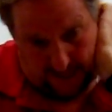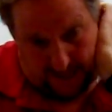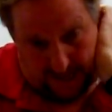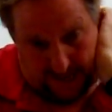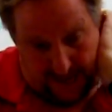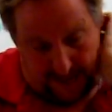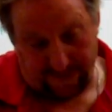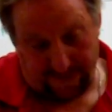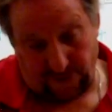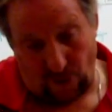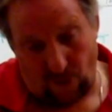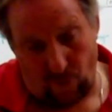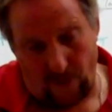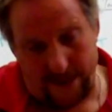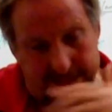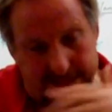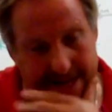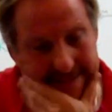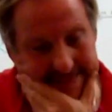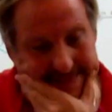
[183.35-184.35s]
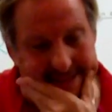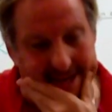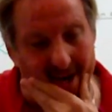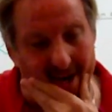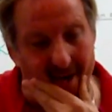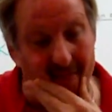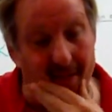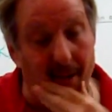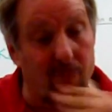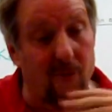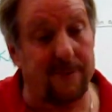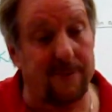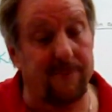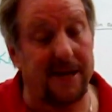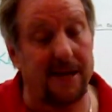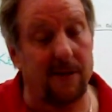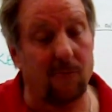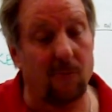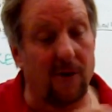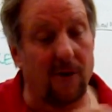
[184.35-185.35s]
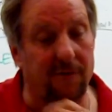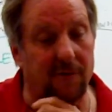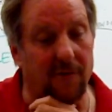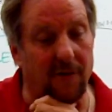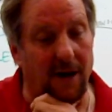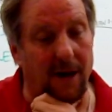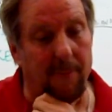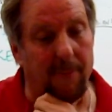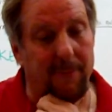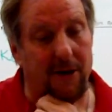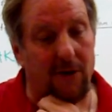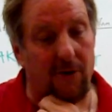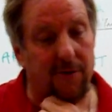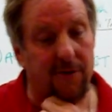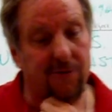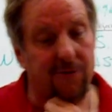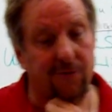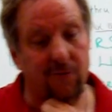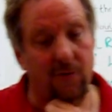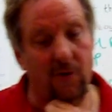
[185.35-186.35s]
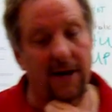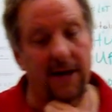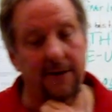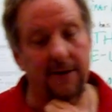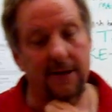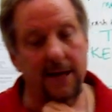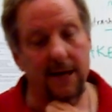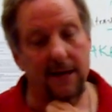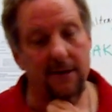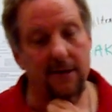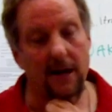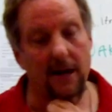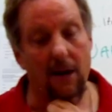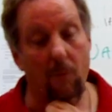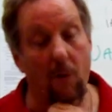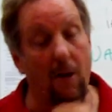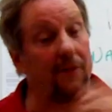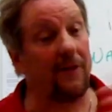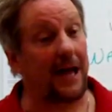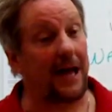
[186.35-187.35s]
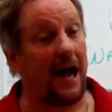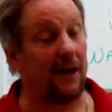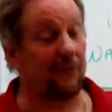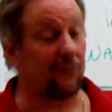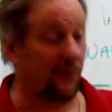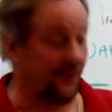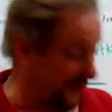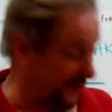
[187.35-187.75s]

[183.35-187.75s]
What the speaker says: And so we get there, and then we meet with Meredith's friend. And one of the guys was